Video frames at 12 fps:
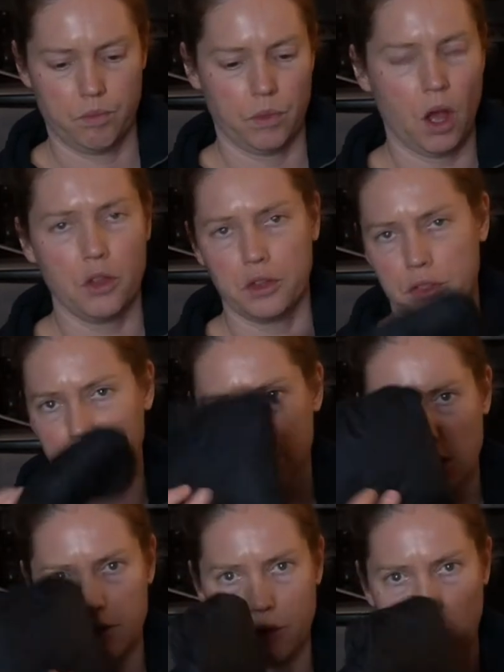All the Think
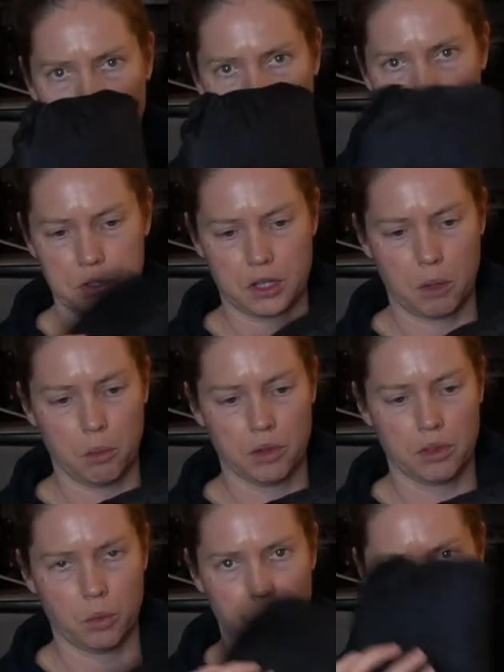Tank Photo bags come with
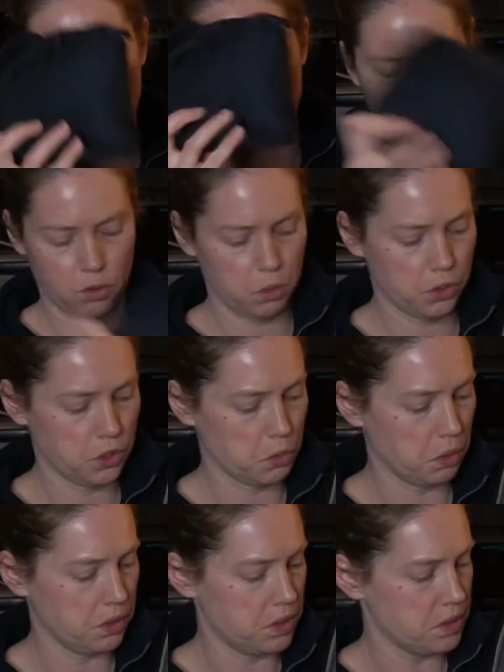the rain cover, which is
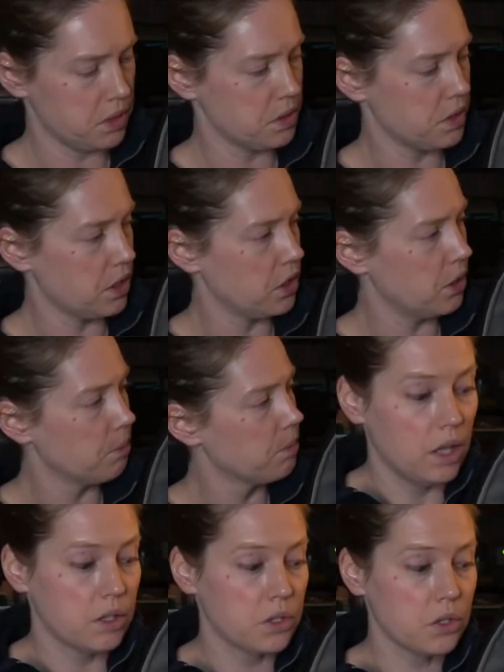what this is down here.
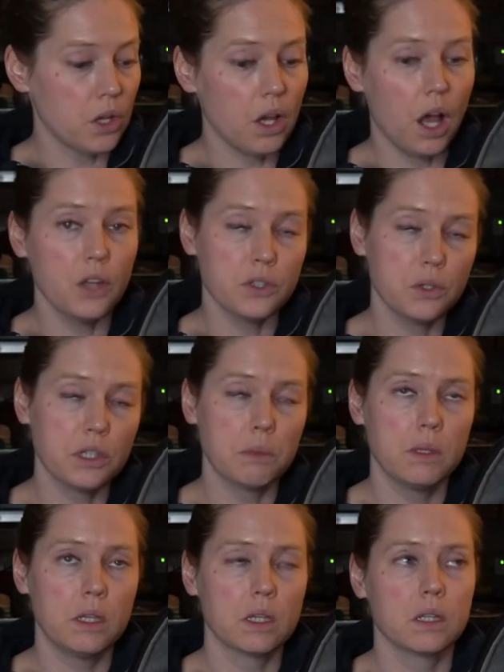This is also
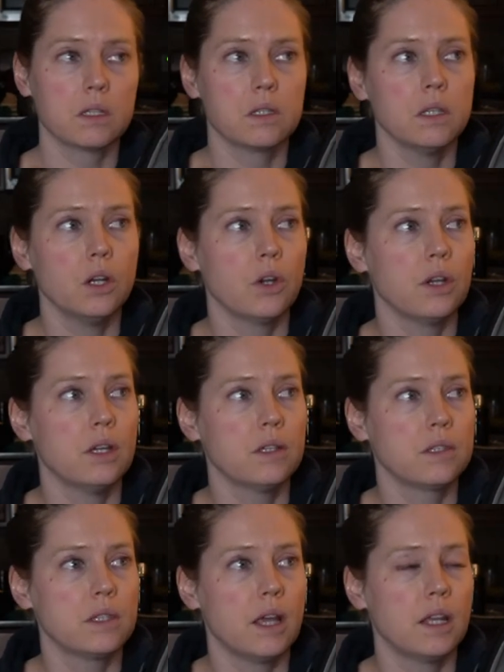something to consider,
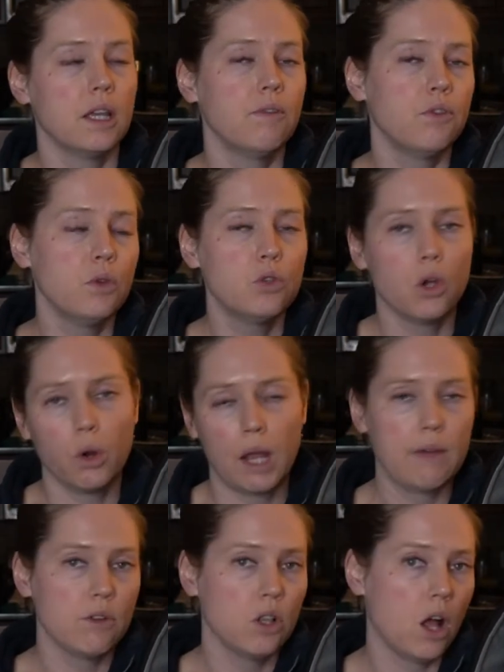is that if you don't
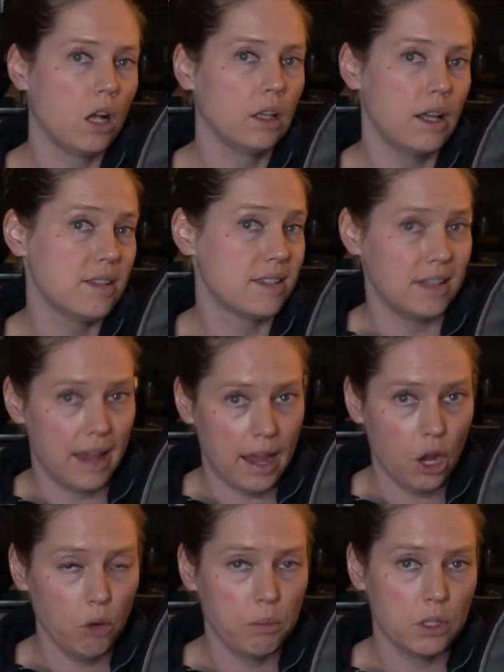have a long lens
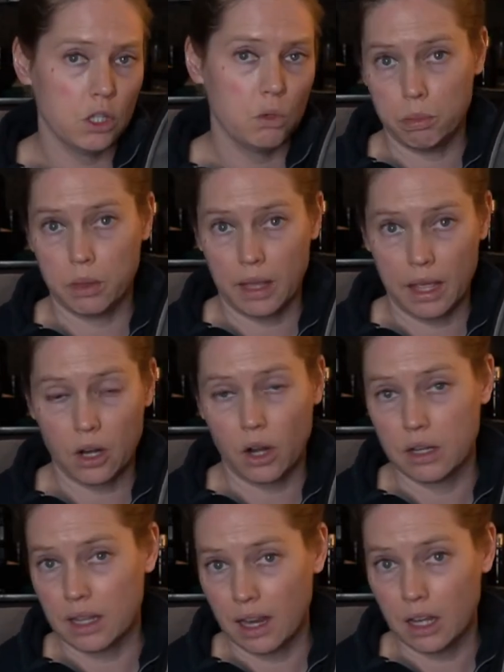now, but you plan
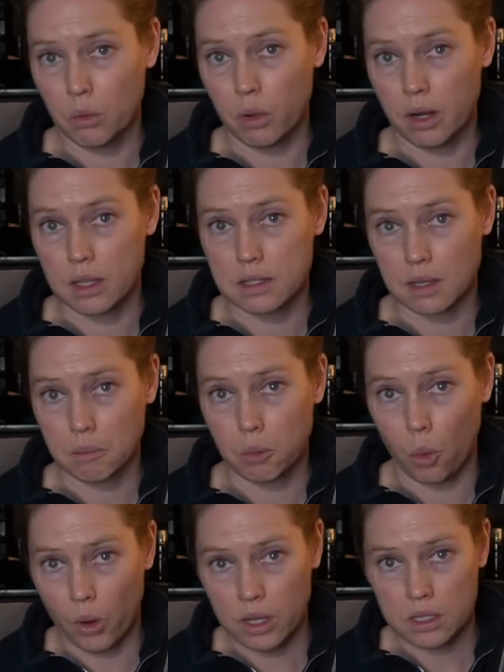on getting one at some
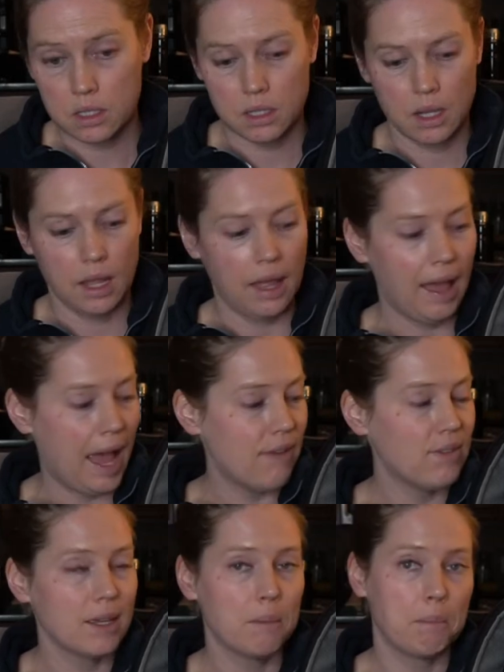point,
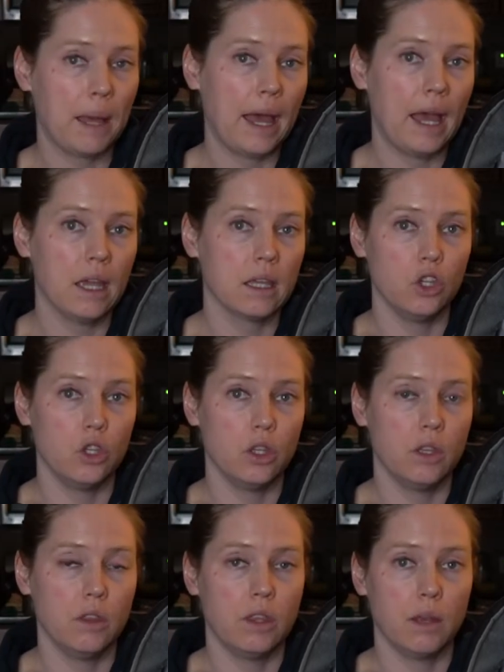having a bag
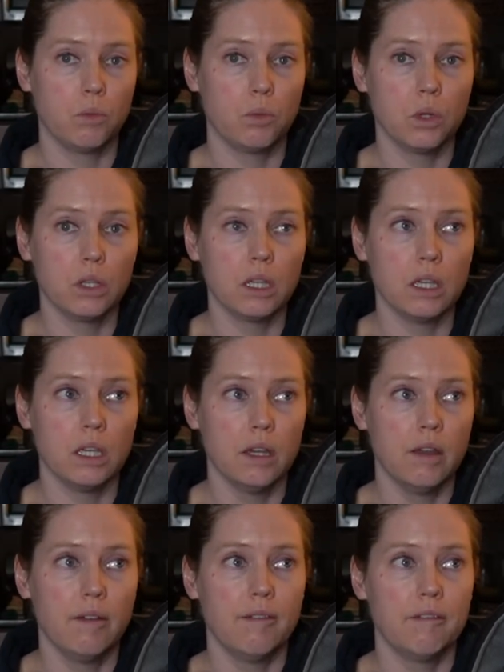that really
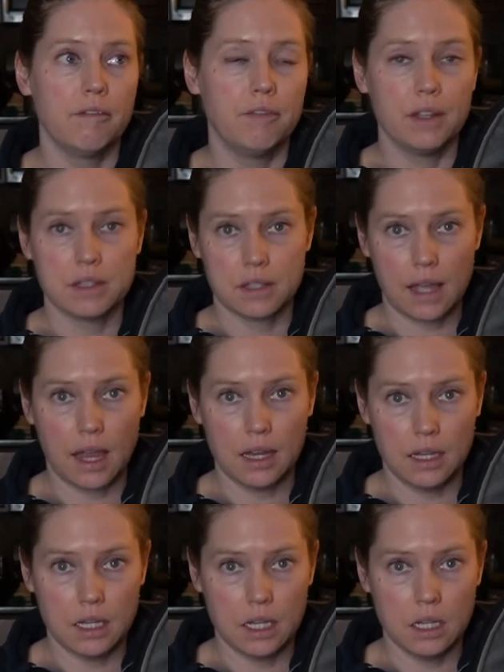fits that
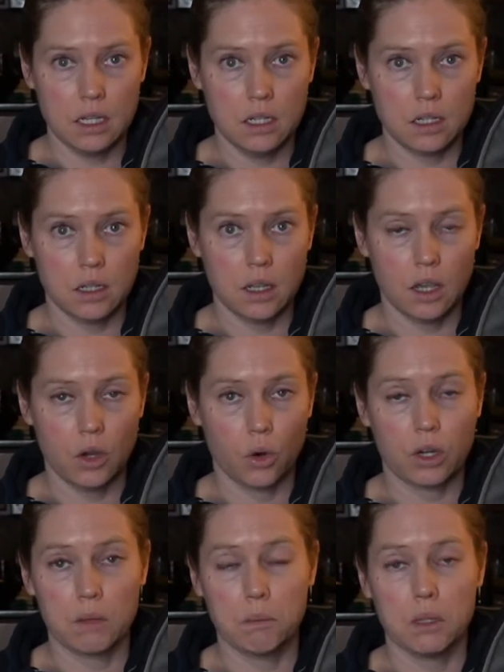need or
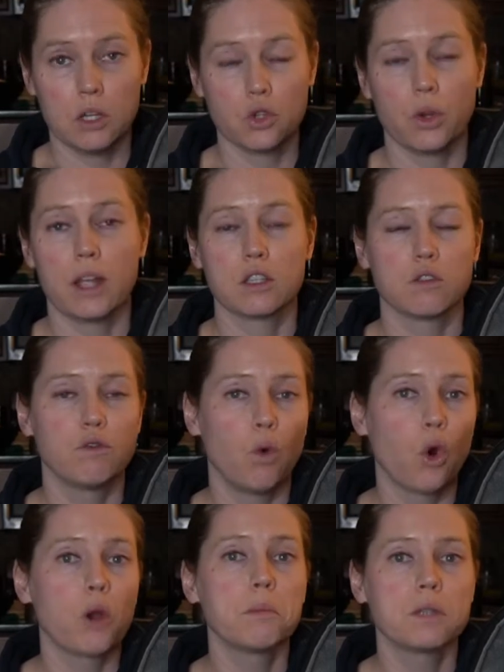can be
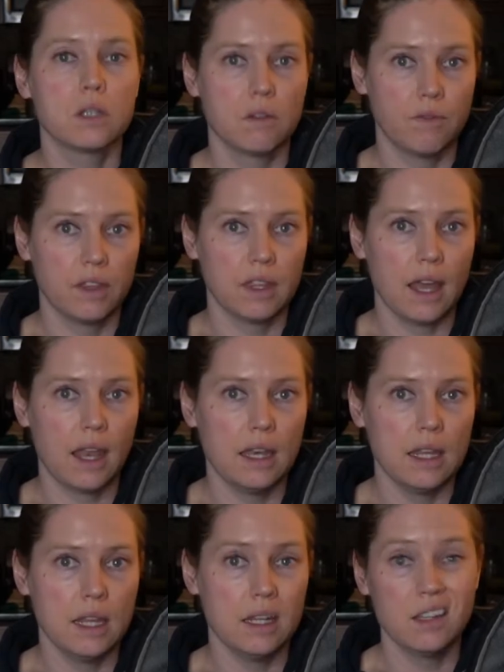transformed to fit that
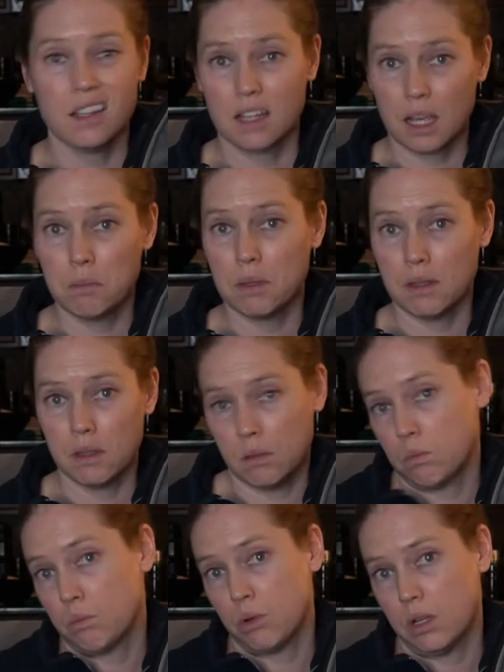need can be
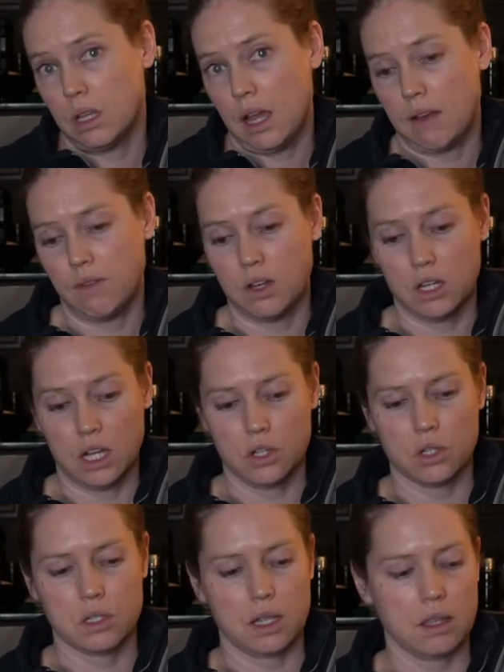pretty
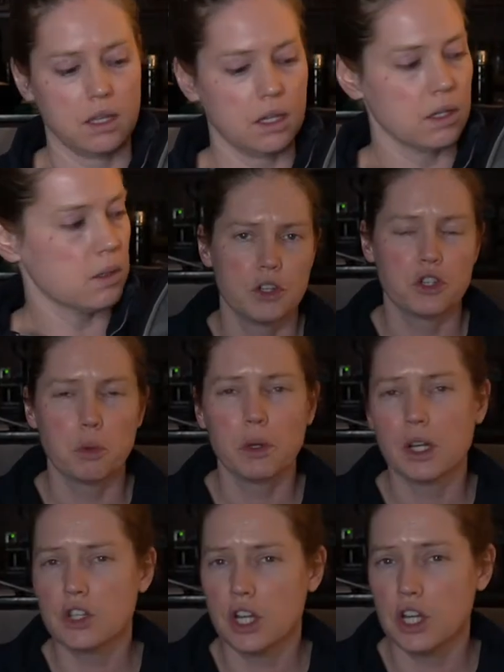advantageous, I think. So we're
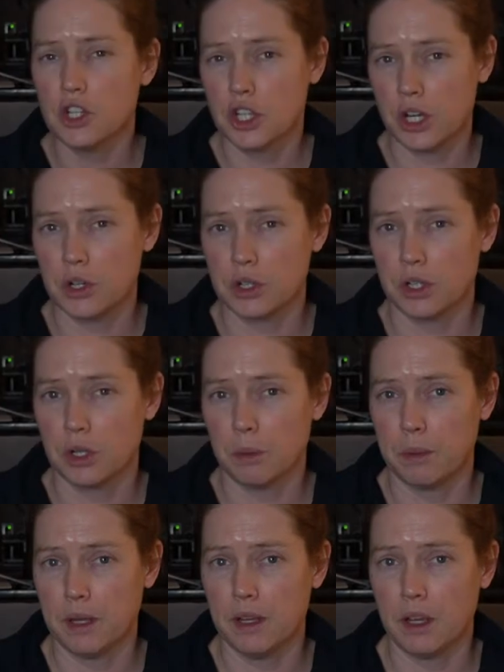going to change gears a little
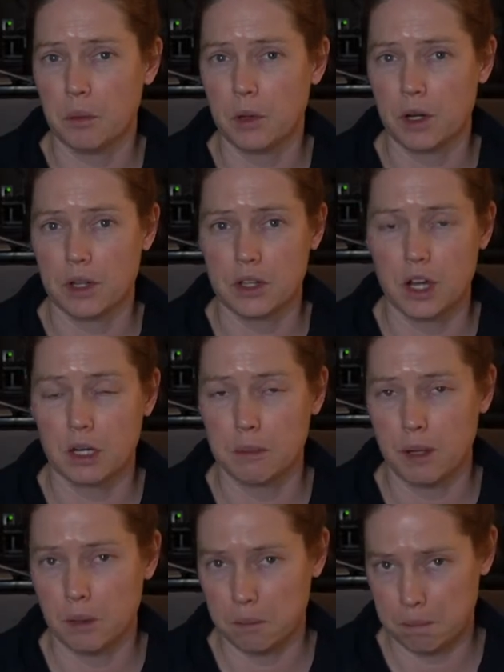bit, and we're going to talk
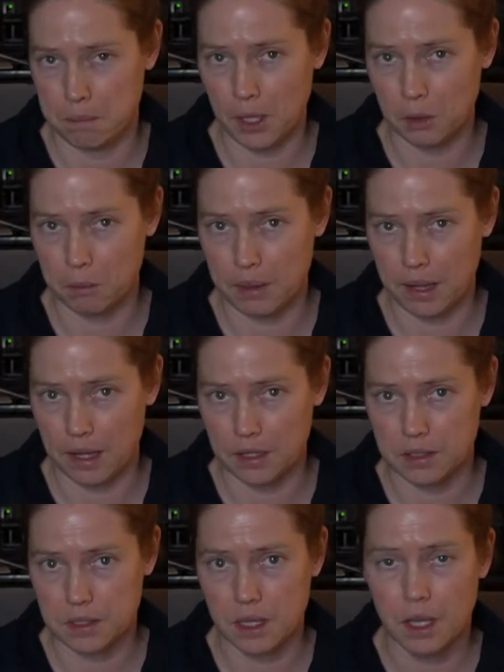about belt
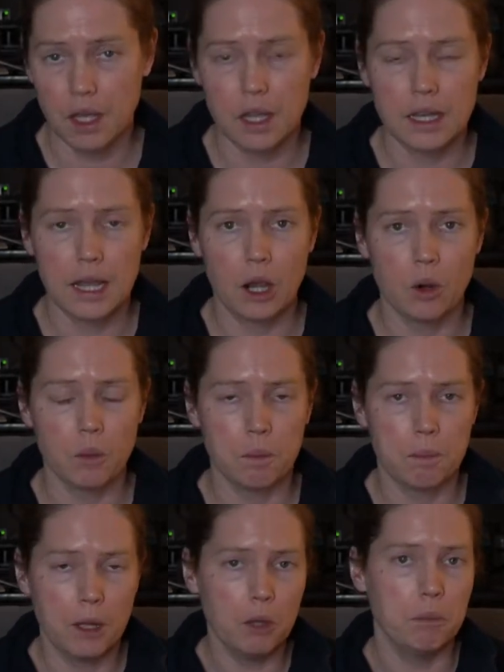bags. Now,
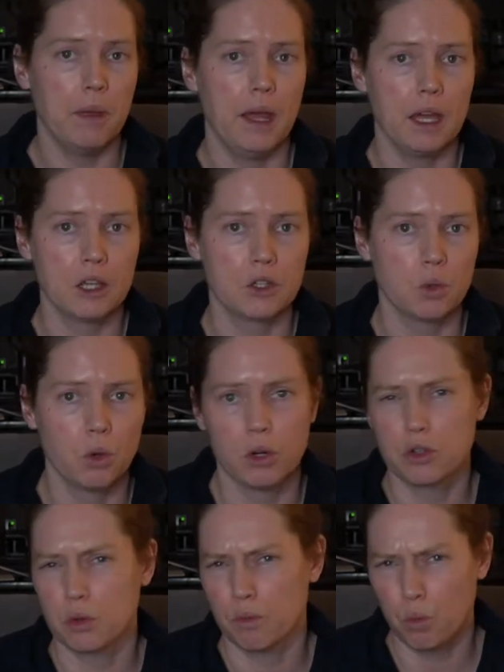belt bags or
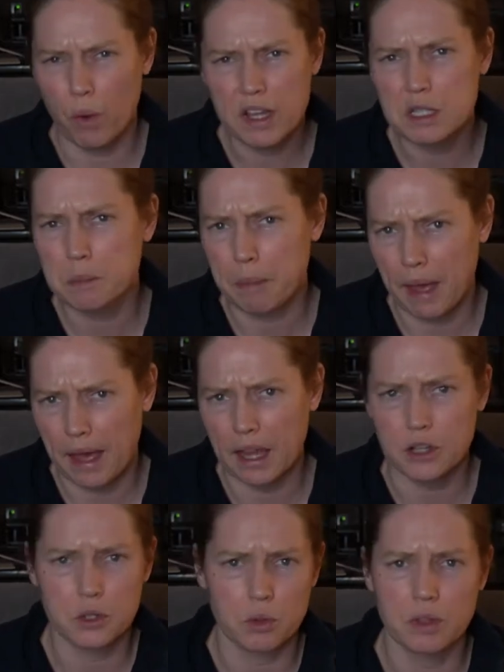sort of waist packs or